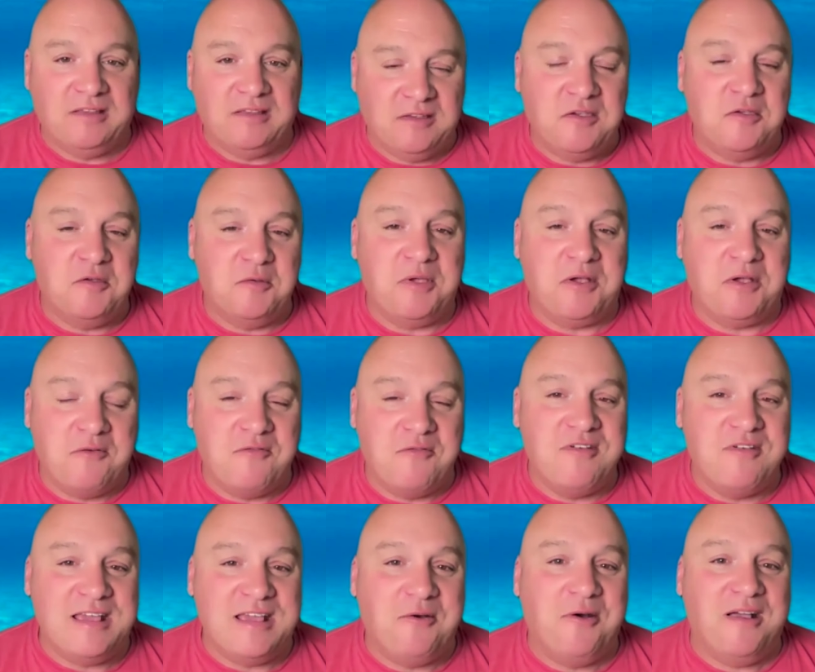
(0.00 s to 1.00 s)
But you'd
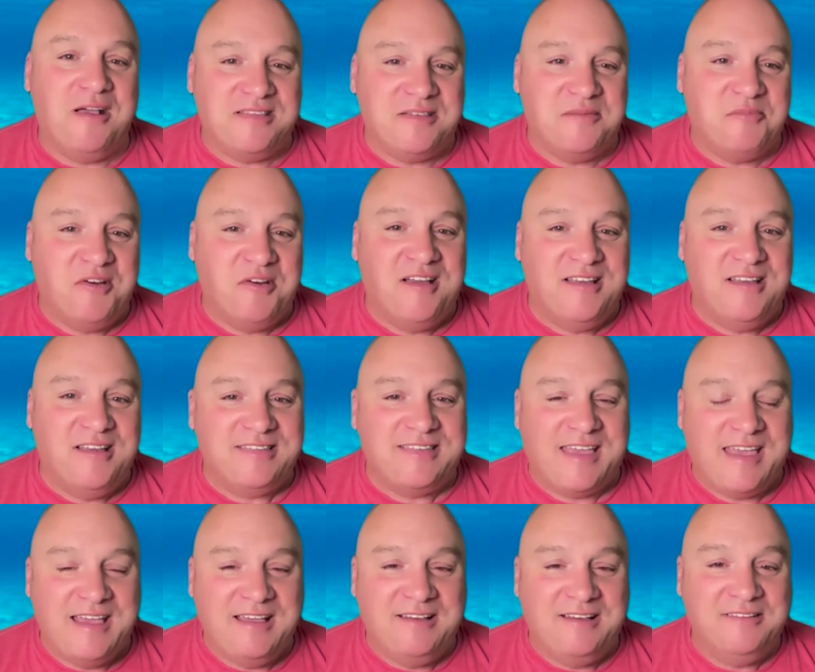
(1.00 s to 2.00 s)
be really quite
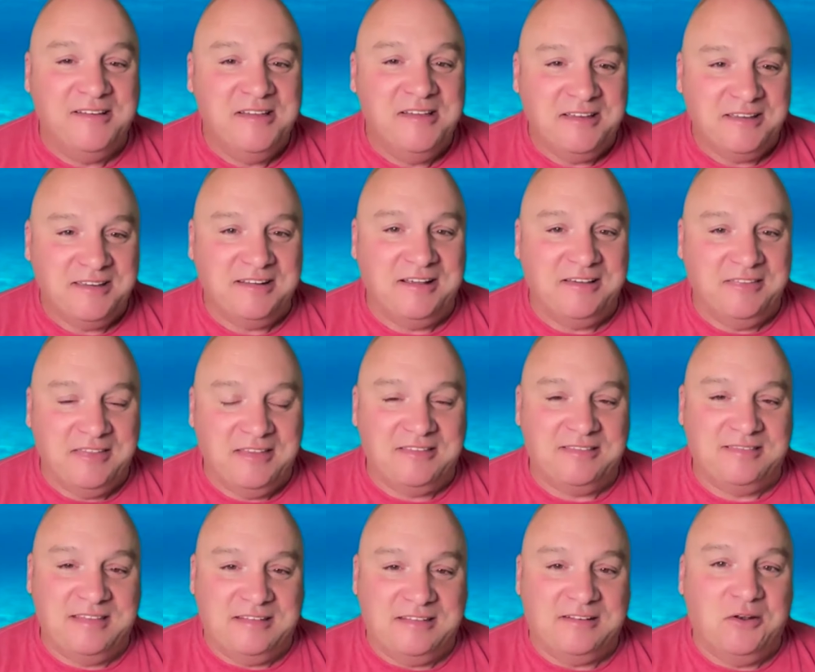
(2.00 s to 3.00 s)
surprised how
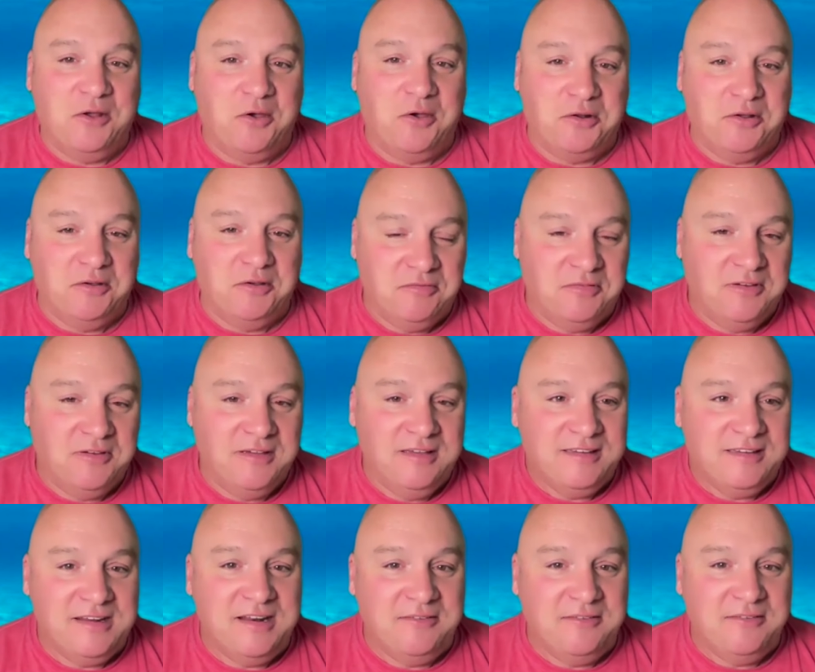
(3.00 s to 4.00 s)
there's a lot of
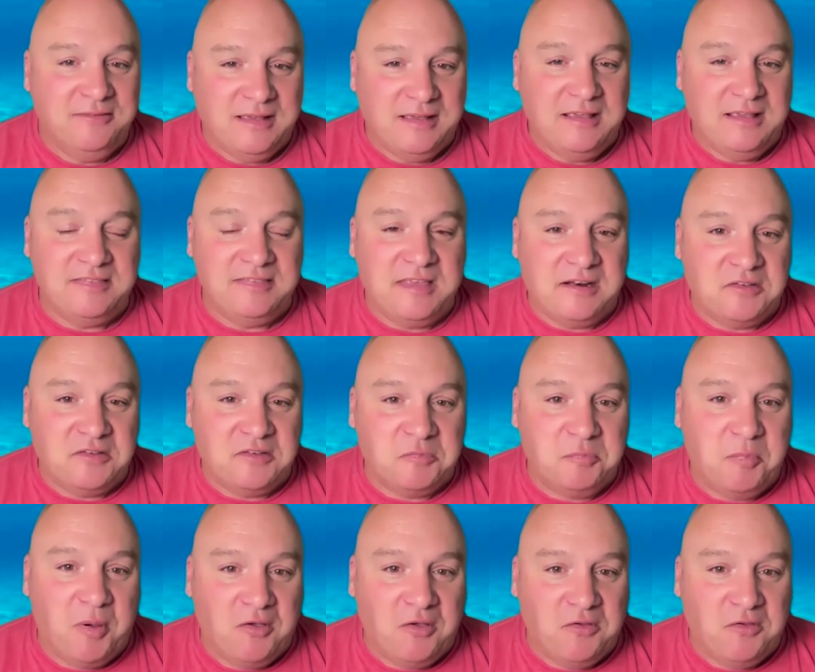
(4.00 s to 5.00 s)
is that a
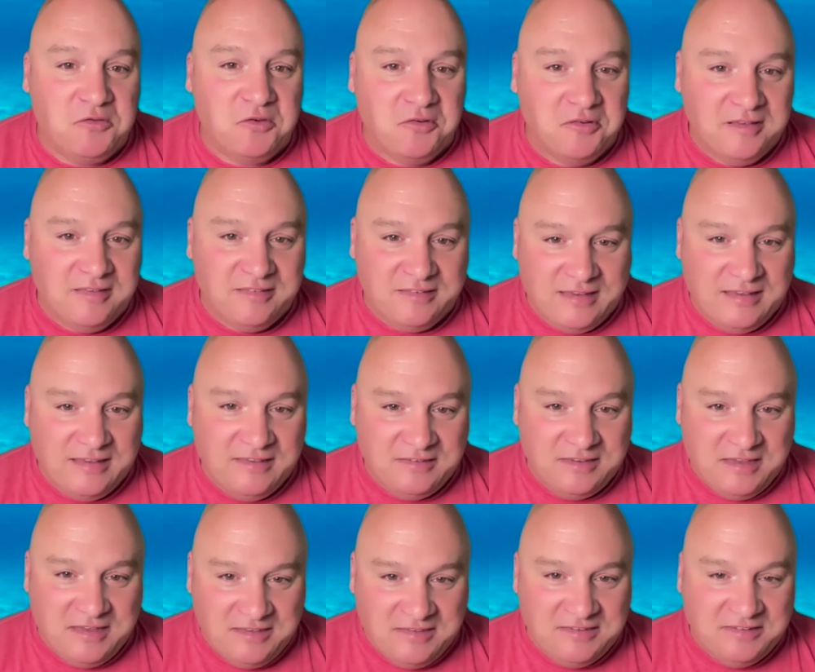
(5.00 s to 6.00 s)
sponge or is
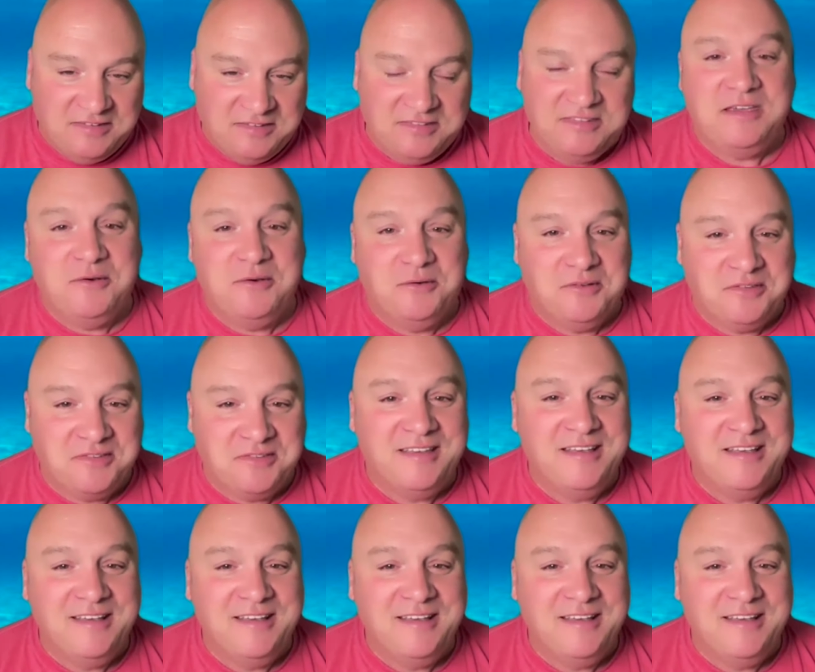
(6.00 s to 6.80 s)
it a seahorse?